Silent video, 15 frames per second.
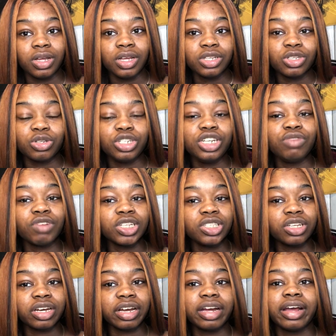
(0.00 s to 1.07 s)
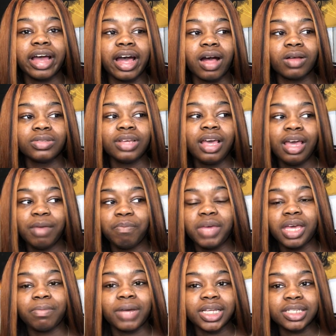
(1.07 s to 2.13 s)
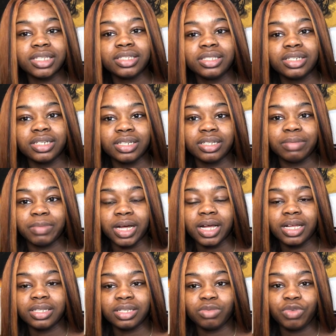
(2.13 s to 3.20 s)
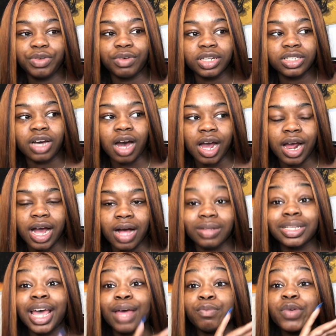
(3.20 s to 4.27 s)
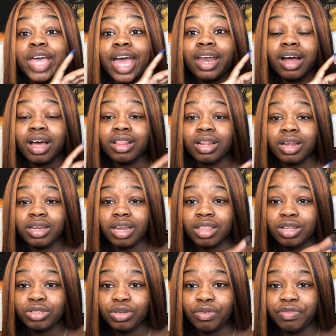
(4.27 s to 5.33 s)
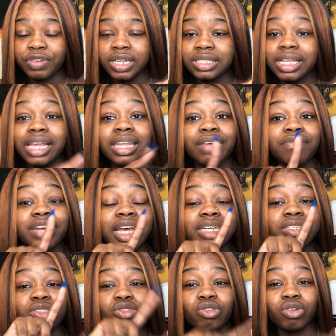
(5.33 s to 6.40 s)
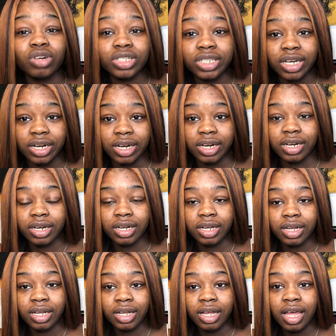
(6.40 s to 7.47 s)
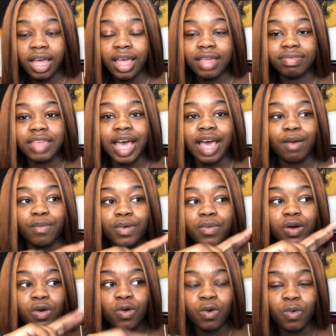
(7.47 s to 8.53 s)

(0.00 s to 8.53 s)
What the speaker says: So she runs to her house. Me and my sisters and my cousins, we run to our house. And we had another 2 friends that lived next door to her that we were cool